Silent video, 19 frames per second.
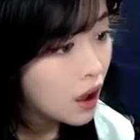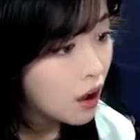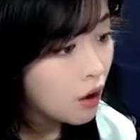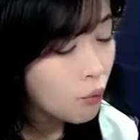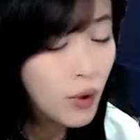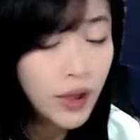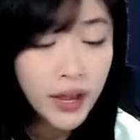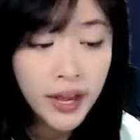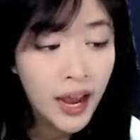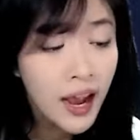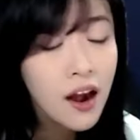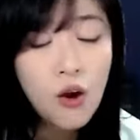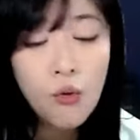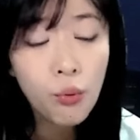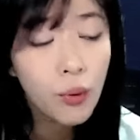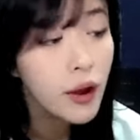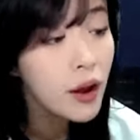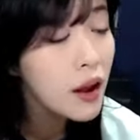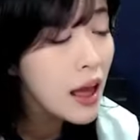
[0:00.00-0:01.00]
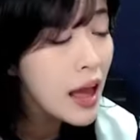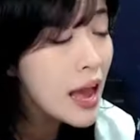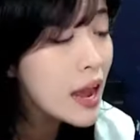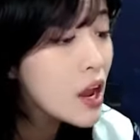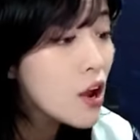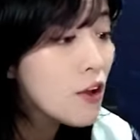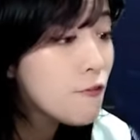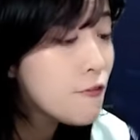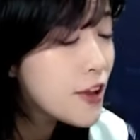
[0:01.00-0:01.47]
We cannot
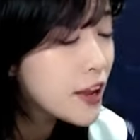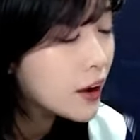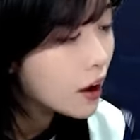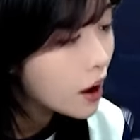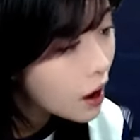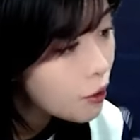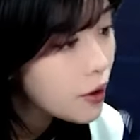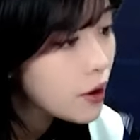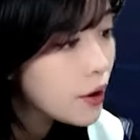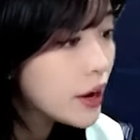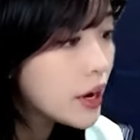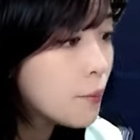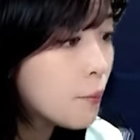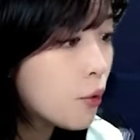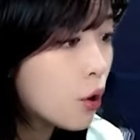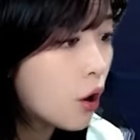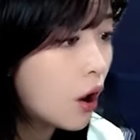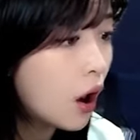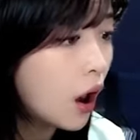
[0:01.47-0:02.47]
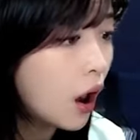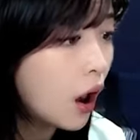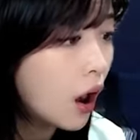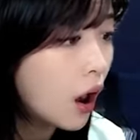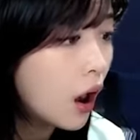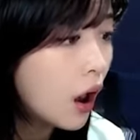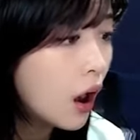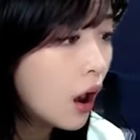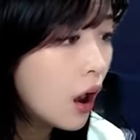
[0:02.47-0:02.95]
rely on Vicario
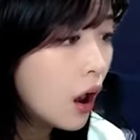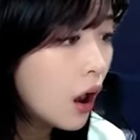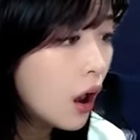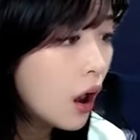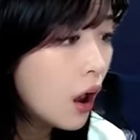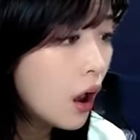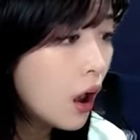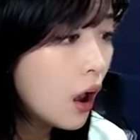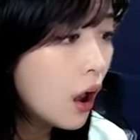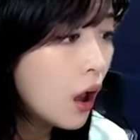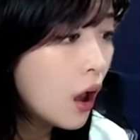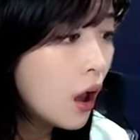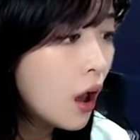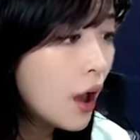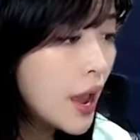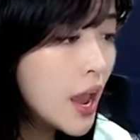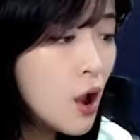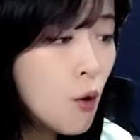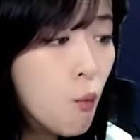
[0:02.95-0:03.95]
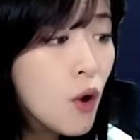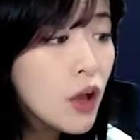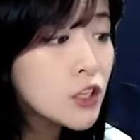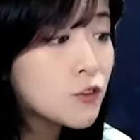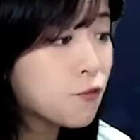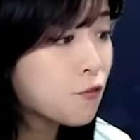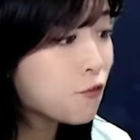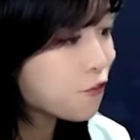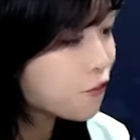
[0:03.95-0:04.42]
anymore. It
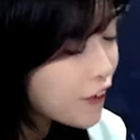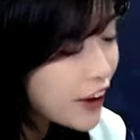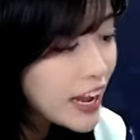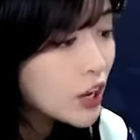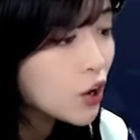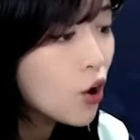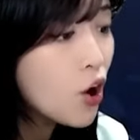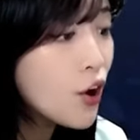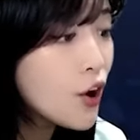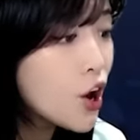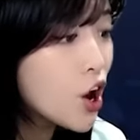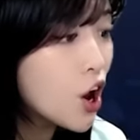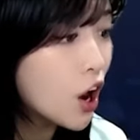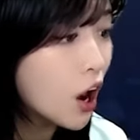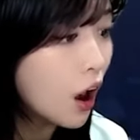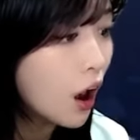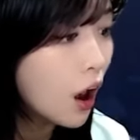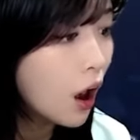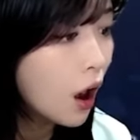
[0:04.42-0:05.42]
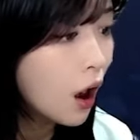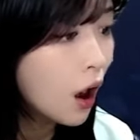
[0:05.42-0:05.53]
was free corner.